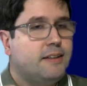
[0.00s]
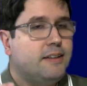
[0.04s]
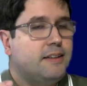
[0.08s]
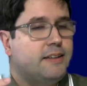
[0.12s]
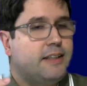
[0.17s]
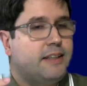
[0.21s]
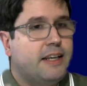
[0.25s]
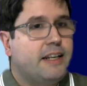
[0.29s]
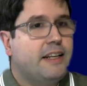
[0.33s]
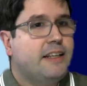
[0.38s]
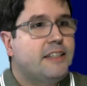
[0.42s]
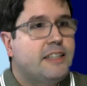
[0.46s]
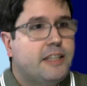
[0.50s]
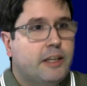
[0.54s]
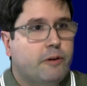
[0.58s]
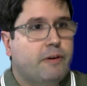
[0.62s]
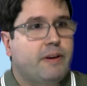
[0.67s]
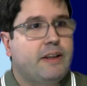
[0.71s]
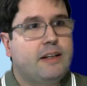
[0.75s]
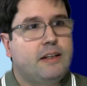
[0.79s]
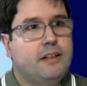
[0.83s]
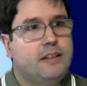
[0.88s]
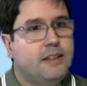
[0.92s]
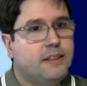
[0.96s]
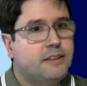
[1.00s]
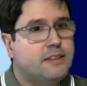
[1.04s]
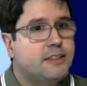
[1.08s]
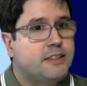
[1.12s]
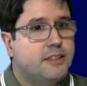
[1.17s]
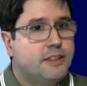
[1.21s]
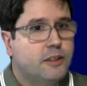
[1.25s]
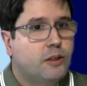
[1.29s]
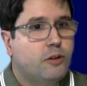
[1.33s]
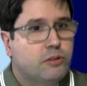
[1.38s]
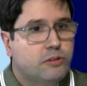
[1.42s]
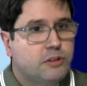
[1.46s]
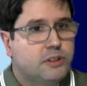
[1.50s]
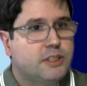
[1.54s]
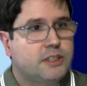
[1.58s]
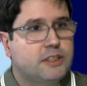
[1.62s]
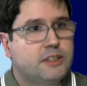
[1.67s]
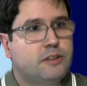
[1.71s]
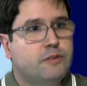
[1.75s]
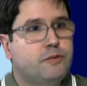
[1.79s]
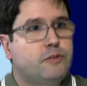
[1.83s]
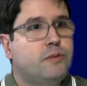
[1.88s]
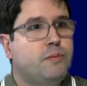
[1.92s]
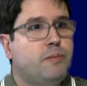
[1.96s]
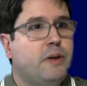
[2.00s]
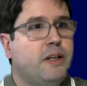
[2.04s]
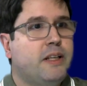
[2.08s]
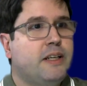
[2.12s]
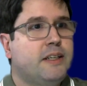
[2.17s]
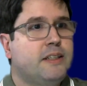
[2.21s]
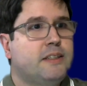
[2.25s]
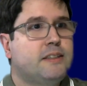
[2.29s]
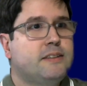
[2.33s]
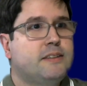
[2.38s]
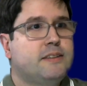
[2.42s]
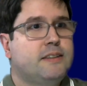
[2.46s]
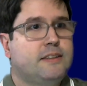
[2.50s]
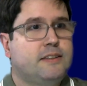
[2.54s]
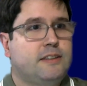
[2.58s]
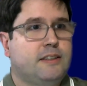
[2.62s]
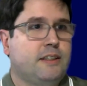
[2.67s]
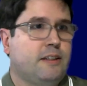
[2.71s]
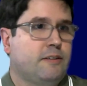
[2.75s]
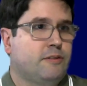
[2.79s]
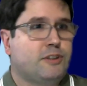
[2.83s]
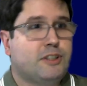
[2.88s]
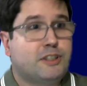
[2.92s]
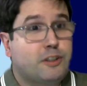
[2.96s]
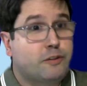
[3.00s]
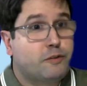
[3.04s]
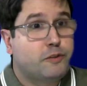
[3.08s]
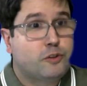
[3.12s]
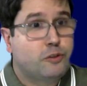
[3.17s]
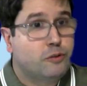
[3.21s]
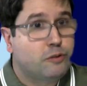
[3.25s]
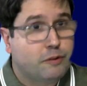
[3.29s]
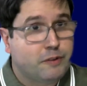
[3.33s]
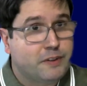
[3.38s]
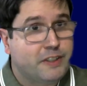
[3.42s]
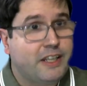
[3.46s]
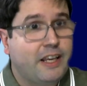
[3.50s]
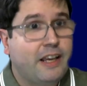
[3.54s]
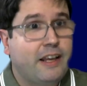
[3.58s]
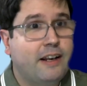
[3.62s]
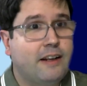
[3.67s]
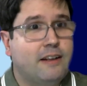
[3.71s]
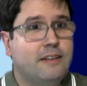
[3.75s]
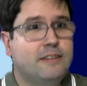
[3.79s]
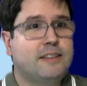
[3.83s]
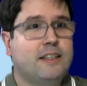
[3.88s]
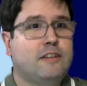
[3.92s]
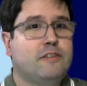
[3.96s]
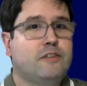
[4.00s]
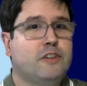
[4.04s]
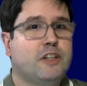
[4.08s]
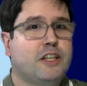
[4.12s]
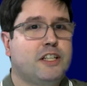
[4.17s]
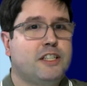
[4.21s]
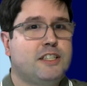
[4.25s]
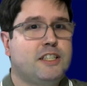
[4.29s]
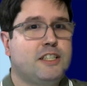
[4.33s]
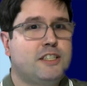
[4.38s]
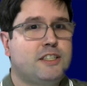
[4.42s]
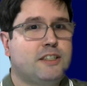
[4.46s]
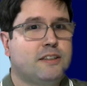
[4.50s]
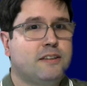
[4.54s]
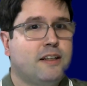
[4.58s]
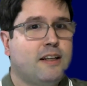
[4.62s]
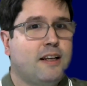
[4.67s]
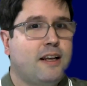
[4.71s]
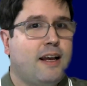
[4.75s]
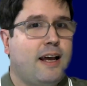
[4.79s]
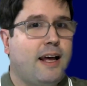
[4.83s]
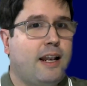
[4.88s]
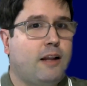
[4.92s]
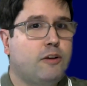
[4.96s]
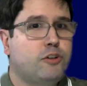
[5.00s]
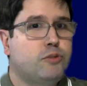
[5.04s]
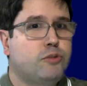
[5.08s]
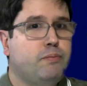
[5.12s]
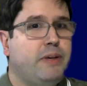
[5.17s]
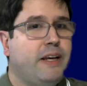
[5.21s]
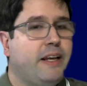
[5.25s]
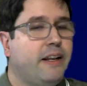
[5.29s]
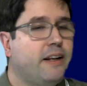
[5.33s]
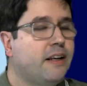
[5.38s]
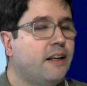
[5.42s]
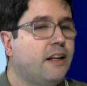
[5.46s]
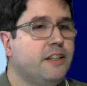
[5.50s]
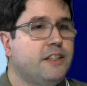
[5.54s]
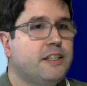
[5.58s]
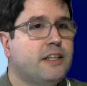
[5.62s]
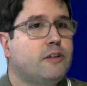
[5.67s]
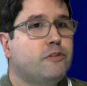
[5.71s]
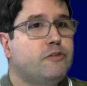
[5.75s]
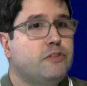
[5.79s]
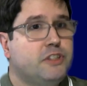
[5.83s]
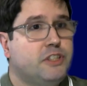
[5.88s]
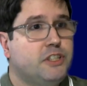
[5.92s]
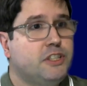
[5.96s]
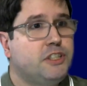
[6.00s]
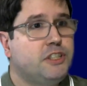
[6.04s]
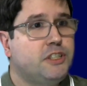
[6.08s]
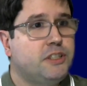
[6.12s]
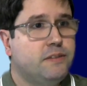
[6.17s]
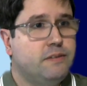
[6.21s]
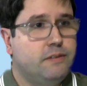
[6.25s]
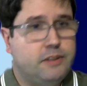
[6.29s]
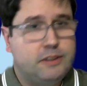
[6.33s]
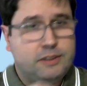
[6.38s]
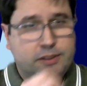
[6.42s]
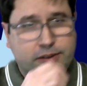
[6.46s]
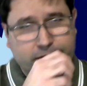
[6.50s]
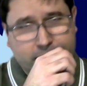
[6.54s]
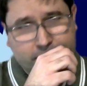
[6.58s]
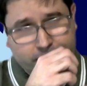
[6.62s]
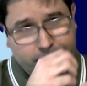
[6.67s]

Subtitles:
data integrated in a single source of place, a single source of truth of data inside of the organization, allow to better clinical decisions.